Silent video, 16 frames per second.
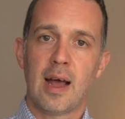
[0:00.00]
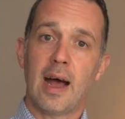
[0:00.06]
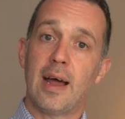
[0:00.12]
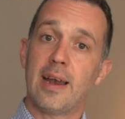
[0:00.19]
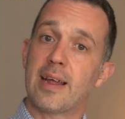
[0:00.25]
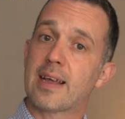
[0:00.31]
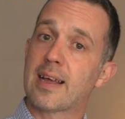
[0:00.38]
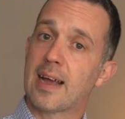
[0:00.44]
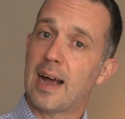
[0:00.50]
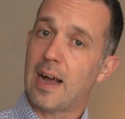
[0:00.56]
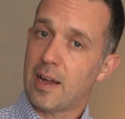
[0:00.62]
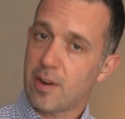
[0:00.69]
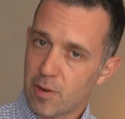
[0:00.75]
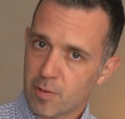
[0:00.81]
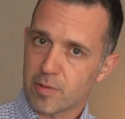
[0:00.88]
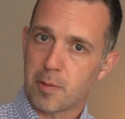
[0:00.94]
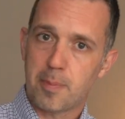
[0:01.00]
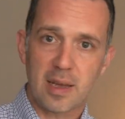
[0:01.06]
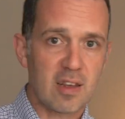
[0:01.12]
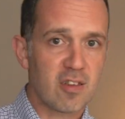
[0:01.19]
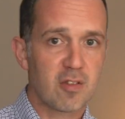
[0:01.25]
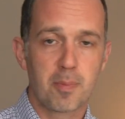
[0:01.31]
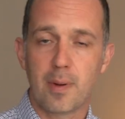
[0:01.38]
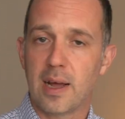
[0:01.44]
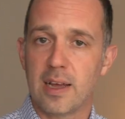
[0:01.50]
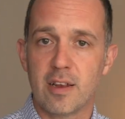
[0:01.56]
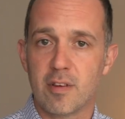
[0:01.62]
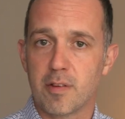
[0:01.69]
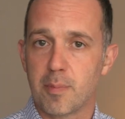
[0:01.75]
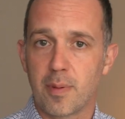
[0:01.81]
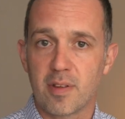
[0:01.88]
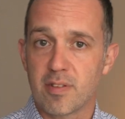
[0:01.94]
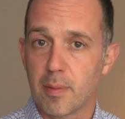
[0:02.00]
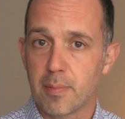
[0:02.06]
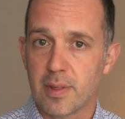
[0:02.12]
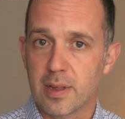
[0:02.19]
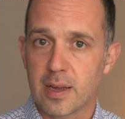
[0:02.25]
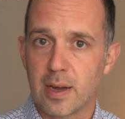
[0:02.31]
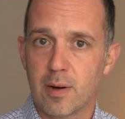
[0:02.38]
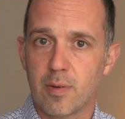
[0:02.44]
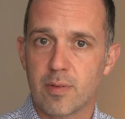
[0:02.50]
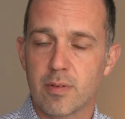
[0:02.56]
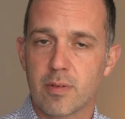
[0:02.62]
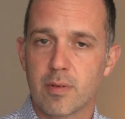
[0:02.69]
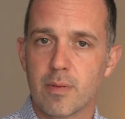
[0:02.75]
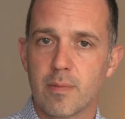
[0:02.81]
and it cannot be explained by something else.